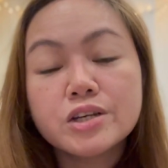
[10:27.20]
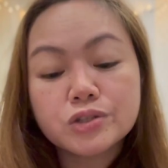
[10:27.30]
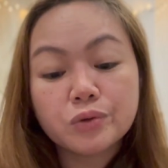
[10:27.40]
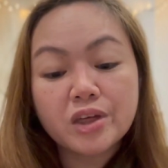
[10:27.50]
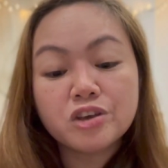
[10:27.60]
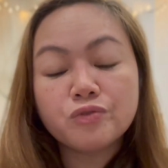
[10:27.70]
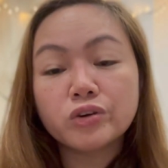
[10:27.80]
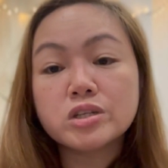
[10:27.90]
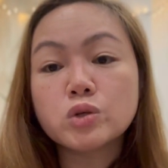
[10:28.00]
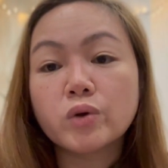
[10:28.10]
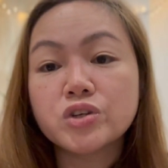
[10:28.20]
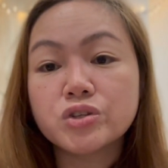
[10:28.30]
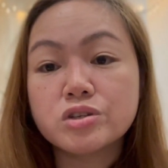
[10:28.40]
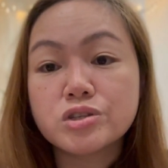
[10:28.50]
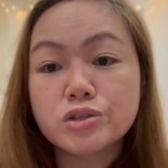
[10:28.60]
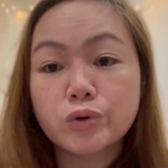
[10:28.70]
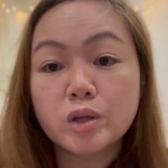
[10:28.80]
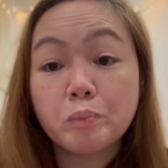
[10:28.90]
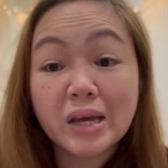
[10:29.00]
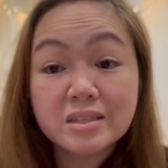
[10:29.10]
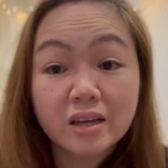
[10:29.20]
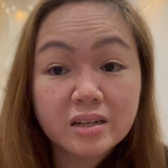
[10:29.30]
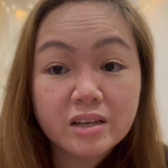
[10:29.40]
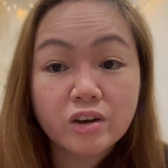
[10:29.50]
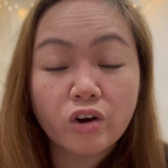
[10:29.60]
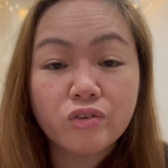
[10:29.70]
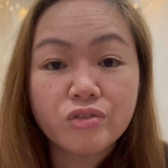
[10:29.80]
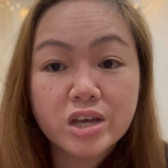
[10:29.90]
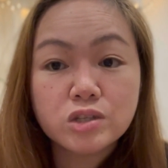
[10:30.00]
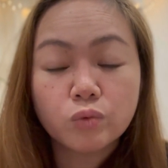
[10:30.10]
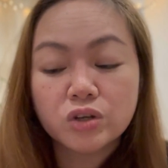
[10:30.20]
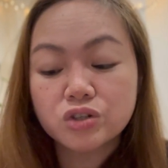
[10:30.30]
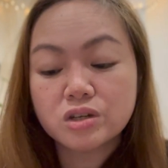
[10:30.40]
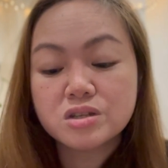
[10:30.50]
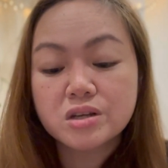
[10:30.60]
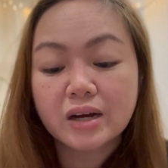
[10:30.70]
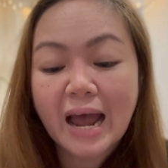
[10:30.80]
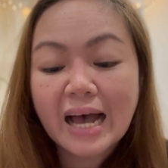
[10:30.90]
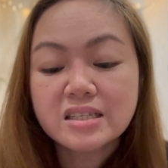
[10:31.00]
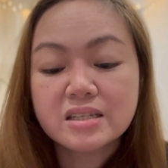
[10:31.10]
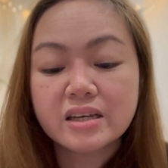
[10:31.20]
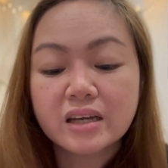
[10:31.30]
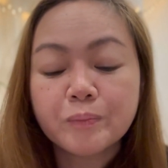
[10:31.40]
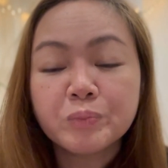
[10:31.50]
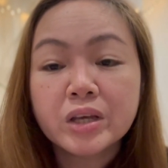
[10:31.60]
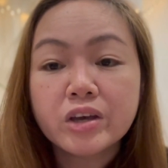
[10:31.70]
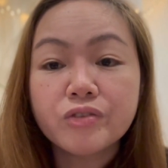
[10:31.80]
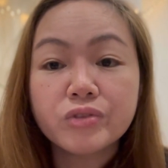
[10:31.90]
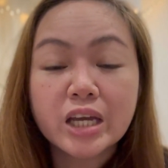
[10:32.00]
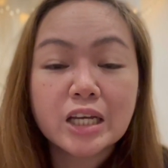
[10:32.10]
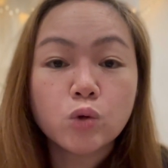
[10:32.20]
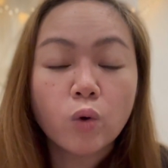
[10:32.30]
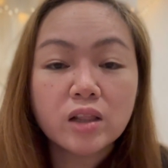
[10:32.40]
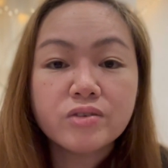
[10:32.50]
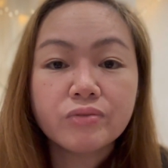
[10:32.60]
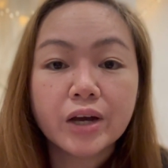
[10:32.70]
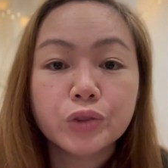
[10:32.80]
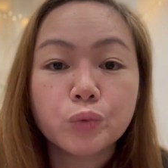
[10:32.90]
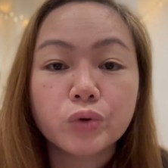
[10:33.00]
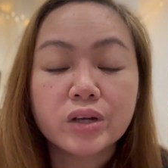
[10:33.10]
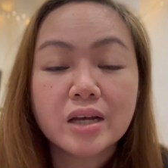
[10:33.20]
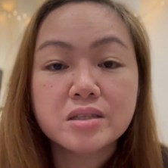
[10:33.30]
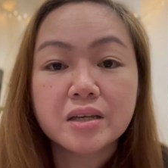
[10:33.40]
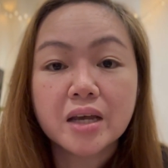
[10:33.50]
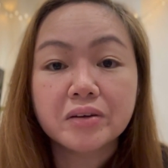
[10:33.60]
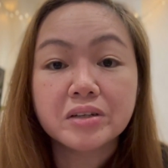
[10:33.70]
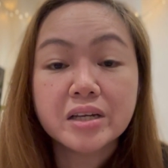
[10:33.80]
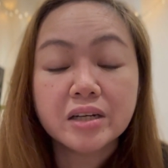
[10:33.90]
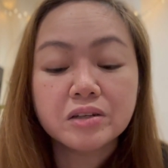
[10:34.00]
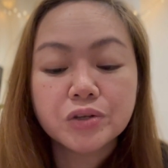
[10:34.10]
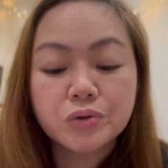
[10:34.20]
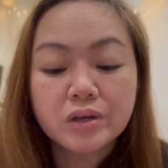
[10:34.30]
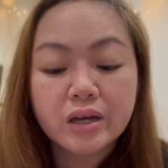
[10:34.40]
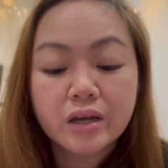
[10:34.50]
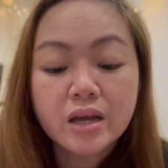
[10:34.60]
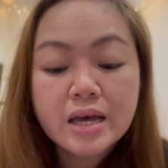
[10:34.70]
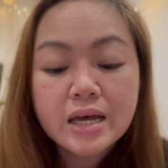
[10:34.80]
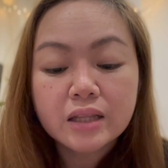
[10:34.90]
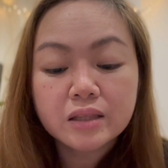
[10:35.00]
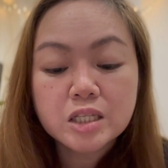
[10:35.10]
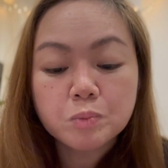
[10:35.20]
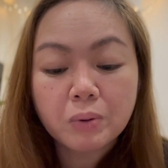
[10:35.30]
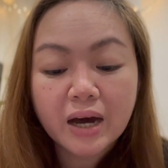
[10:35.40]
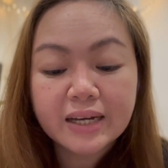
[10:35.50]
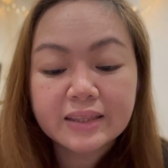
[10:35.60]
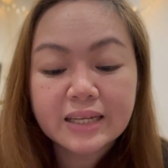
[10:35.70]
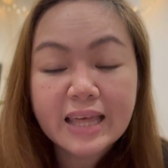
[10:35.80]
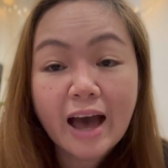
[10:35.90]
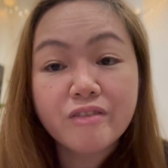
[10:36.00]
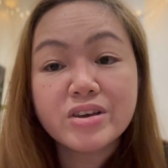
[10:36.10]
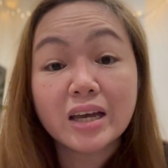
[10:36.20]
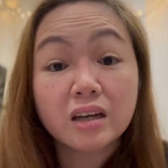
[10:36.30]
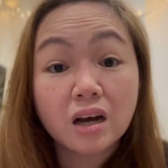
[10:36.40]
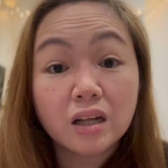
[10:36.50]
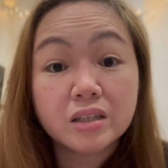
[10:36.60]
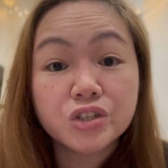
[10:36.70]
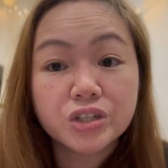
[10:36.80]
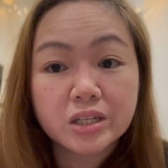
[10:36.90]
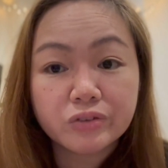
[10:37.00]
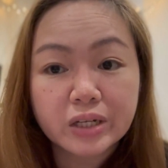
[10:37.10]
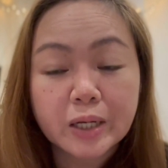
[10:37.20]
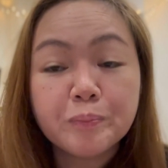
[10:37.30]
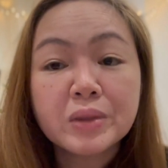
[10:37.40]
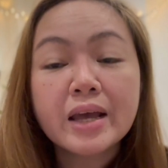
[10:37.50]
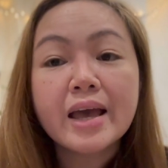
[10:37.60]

So thank you for these questions. So the basic idea of these questions, they're asking if they can qualify to work as a carer here in the UK despite not having a college degree.